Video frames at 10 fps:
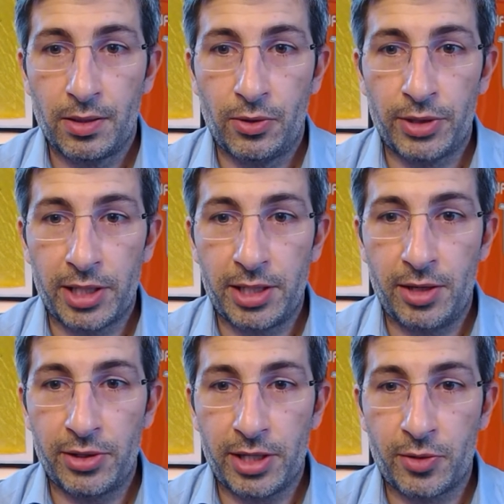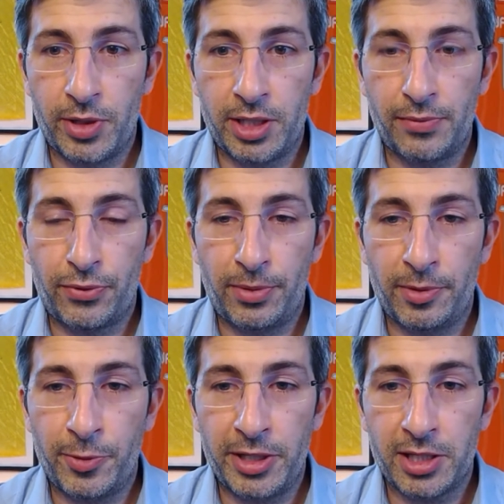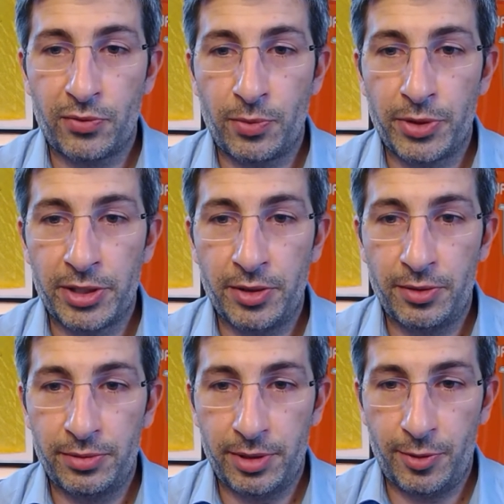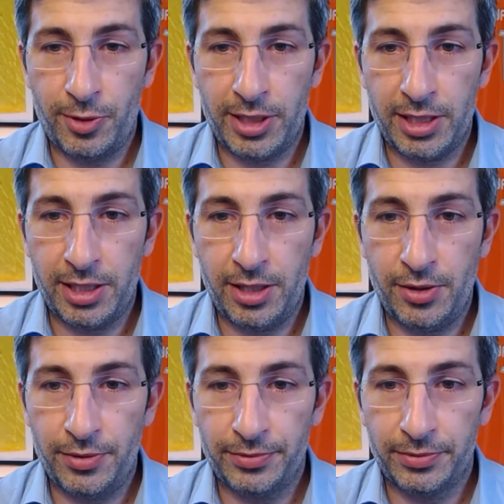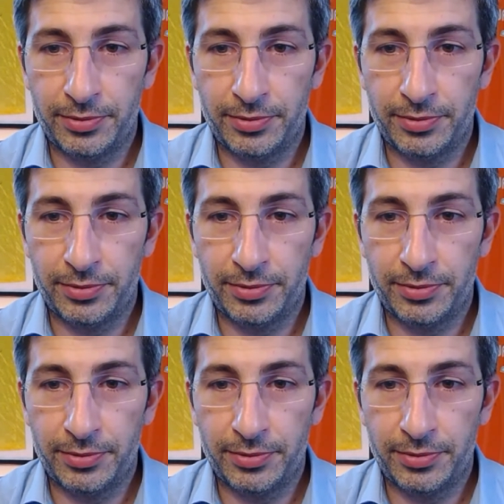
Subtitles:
Otacílio says, greetings from Brazil. Hello, Otacílio.